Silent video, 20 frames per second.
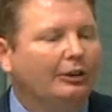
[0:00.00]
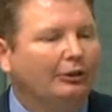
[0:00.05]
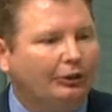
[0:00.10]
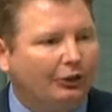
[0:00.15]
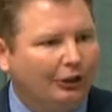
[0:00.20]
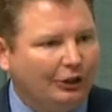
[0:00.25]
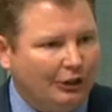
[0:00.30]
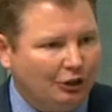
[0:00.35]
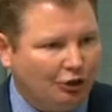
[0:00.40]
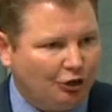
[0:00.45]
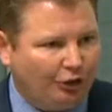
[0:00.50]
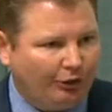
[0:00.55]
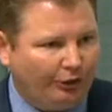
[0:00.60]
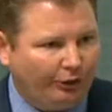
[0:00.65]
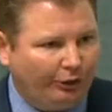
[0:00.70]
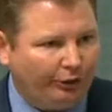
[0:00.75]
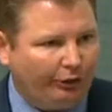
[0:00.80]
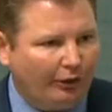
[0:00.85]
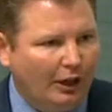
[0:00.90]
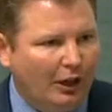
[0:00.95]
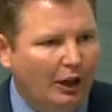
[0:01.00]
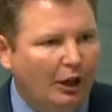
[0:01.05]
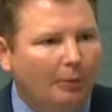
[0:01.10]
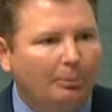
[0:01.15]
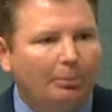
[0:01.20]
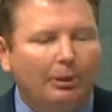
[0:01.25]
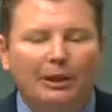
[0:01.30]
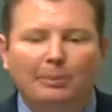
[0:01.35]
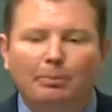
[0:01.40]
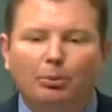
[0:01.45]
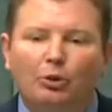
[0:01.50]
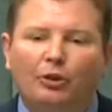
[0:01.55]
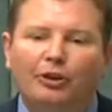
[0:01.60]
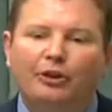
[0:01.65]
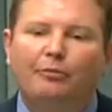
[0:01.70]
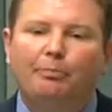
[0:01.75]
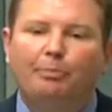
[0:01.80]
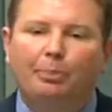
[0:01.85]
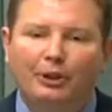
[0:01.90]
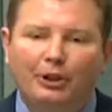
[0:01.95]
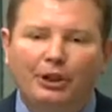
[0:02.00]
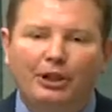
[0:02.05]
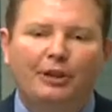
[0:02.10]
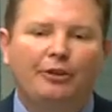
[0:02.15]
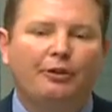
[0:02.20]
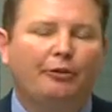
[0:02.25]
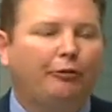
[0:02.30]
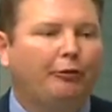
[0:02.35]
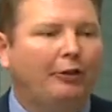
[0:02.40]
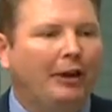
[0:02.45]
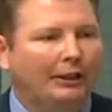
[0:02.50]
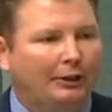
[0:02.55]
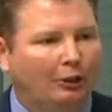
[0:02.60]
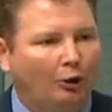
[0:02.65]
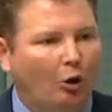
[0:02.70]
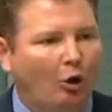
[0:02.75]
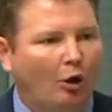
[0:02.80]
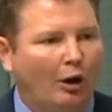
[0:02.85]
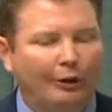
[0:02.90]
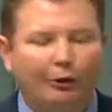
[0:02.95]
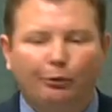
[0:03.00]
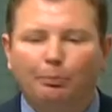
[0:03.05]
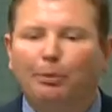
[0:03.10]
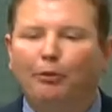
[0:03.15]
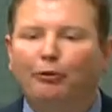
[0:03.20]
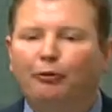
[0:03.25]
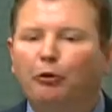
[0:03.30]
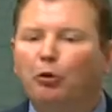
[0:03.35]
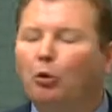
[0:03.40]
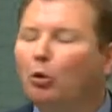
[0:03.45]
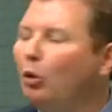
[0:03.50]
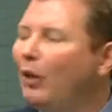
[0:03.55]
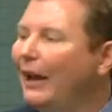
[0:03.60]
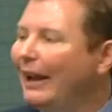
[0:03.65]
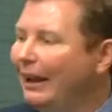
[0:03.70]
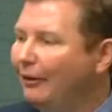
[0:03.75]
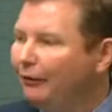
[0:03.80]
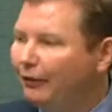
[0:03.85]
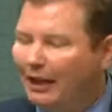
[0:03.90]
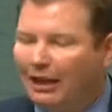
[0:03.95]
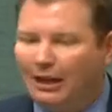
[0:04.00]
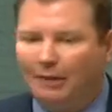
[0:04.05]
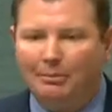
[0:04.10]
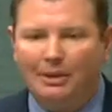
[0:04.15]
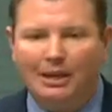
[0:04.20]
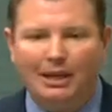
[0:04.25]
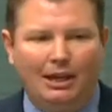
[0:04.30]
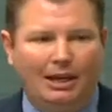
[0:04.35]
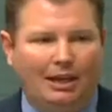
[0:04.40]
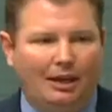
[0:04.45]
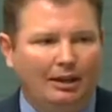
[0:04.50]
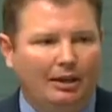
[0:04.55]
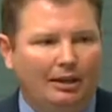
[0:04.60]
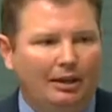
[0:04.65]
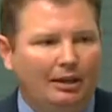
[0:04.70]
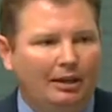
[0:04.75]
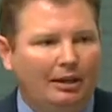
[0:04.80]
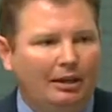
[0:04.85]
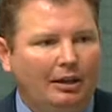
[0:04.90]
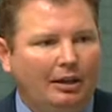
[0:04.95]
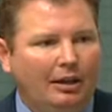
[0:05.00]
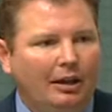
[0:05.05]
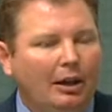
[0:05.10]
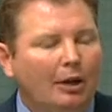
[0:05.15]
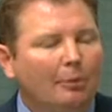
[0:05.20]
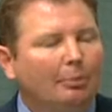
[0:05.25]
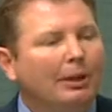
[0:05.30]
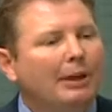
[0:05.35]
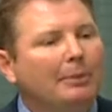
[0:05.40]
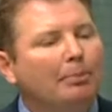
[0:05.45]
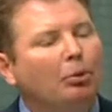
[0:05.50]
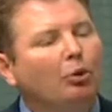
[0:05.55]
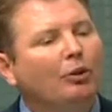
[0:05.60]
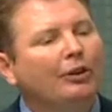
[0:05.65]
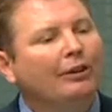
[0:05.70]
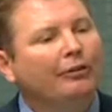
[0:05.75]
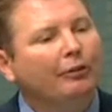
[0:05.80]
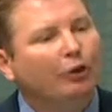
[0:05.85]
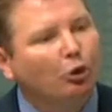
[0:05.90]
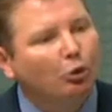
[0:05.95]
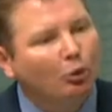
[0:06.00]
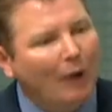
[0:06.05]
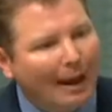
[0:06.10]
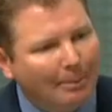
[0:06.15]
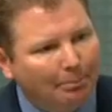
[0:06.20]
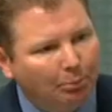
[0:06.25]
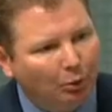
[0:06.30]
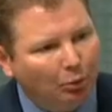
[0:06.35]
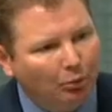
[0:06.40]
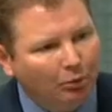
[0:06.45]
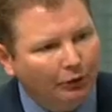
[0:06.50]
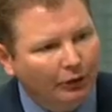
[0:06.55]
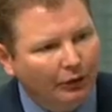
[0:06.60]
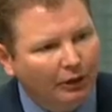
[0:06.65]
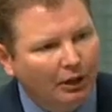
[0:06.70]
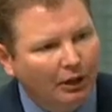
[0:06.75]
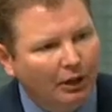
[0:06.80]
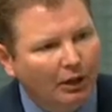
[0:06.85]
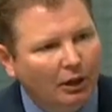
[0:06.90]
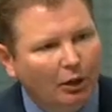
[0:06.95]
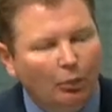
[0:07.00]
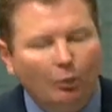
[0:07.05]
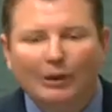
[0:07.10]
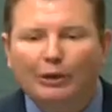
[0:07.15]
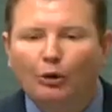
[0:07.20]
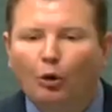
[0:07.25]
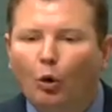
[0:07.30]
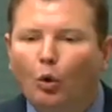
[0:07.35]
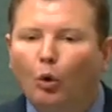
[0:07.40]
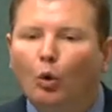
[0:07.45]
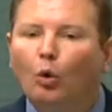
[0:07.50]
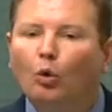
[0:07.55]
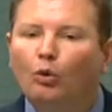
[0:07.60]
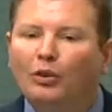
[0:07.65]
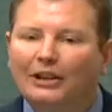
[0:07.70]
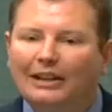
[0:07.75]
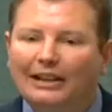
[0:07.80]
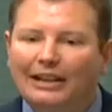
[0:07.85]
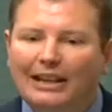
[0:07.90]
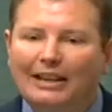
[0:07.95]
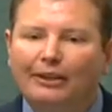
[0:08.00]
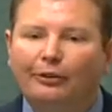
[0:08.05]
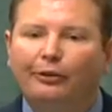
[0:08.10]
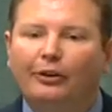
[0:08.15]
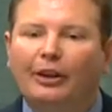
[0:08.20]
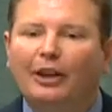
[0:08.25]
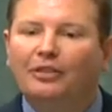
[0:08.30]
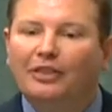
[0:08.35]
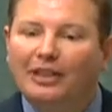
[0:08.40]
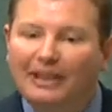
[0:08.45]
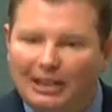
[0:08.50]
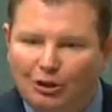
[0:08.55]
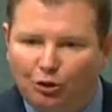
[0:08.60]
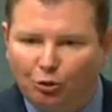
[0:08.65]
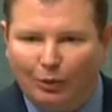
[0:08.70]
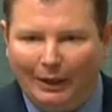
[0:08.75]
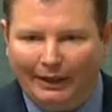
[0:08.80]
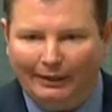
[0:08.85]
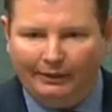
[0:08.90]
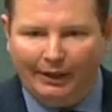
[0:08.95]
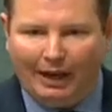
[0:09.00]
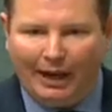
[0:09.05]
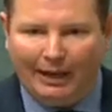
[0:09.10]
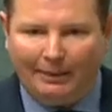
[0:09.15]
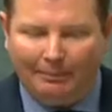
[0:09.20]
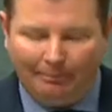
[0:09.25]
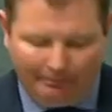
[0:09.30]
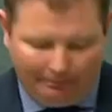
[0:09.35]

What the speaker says: teachers, people that have been in the front lines before they have come here, people that have grappled with all that it is red tape.